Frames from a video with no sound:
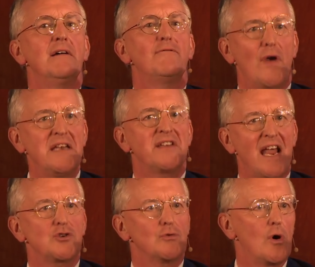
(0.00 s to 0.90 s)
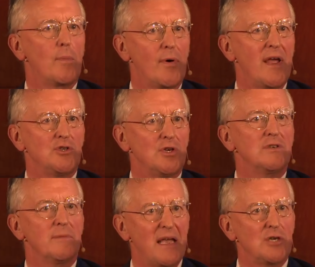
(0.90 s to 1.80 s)
for international cooperation
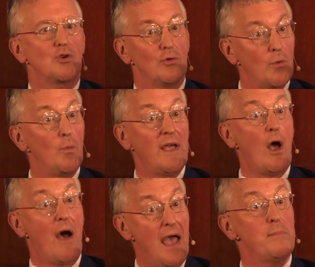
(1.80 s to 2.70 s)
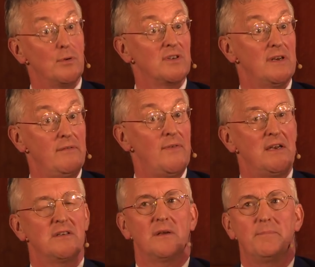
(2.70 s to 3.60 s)
to make sure that we are able to live
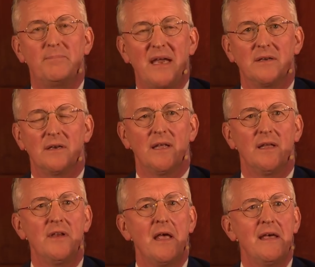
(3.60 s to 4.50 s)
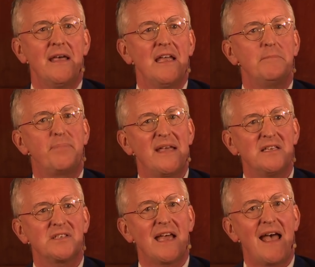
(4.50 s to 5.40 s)
interdependently in
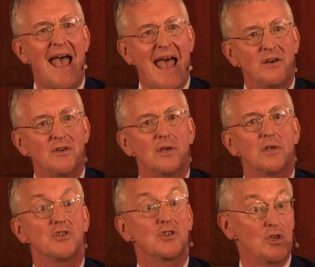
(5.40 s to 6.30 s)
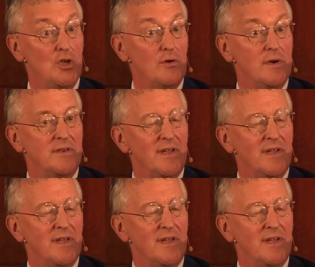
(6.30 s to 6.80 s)
peace and security.